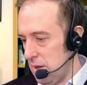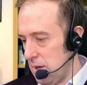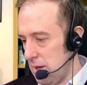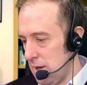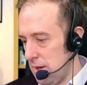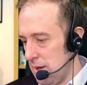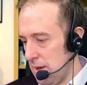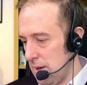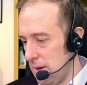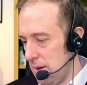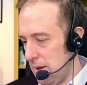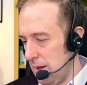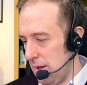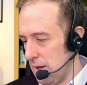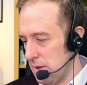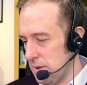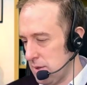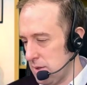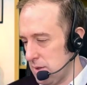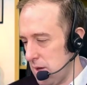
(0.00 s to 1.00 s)
uh, I
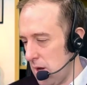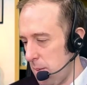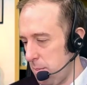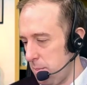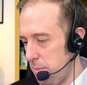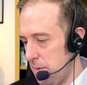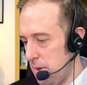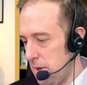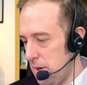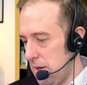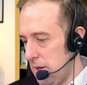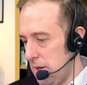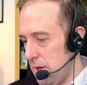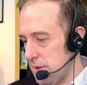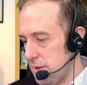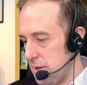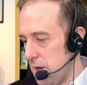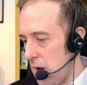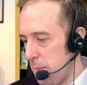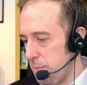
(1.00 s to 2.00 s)
guess, top
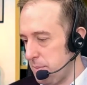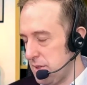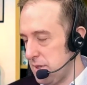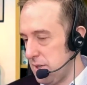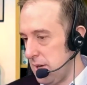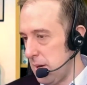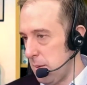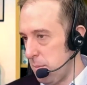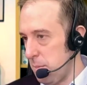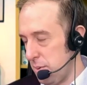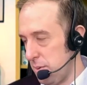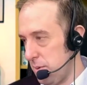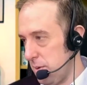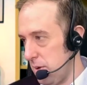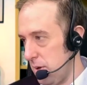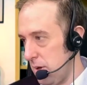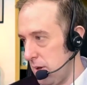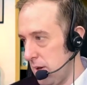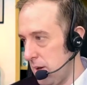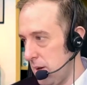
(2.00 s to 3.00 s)
Top tip
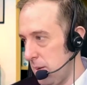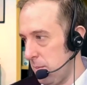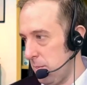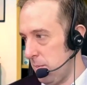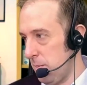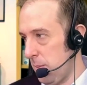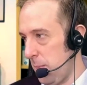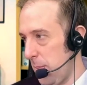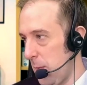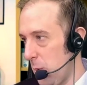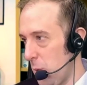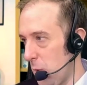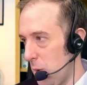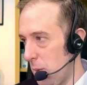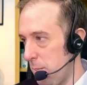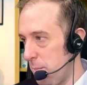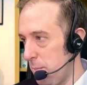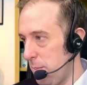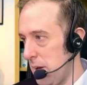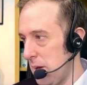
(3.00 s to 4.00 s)
um, or
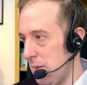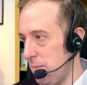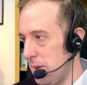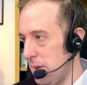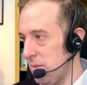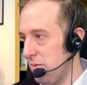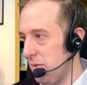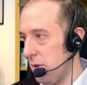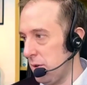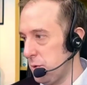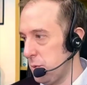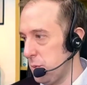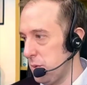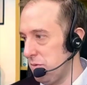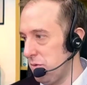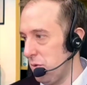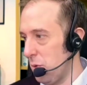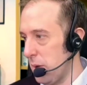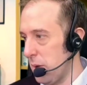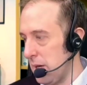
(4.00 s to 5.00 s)
pit pitfall to
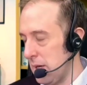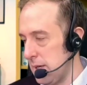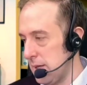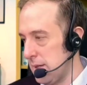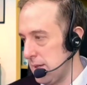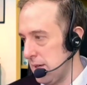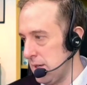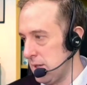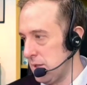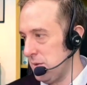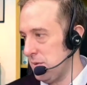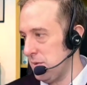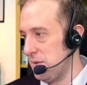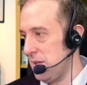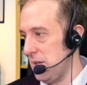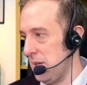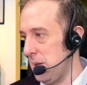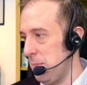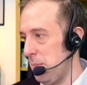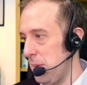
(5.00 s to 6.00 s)
avoid, things you've
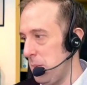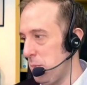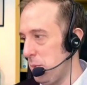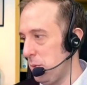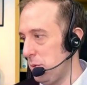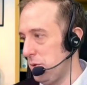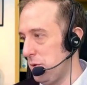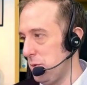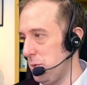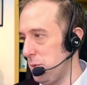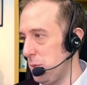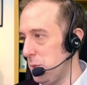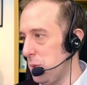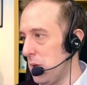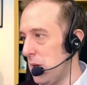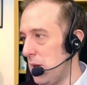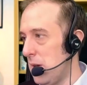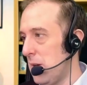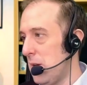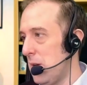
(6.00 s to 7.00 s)
seen people do